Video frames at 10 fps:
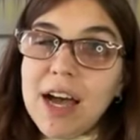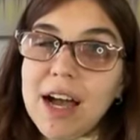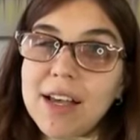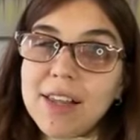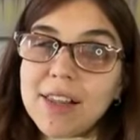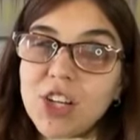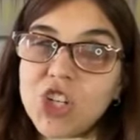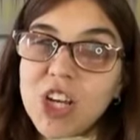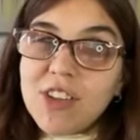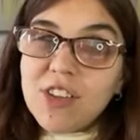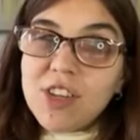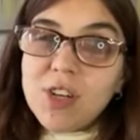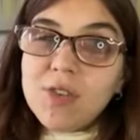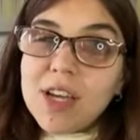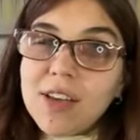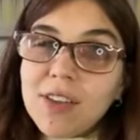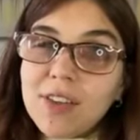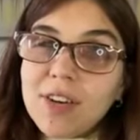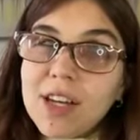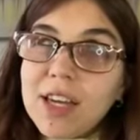I suggest you
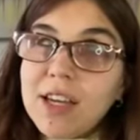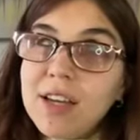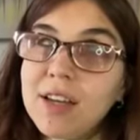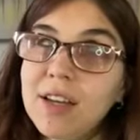yesterday.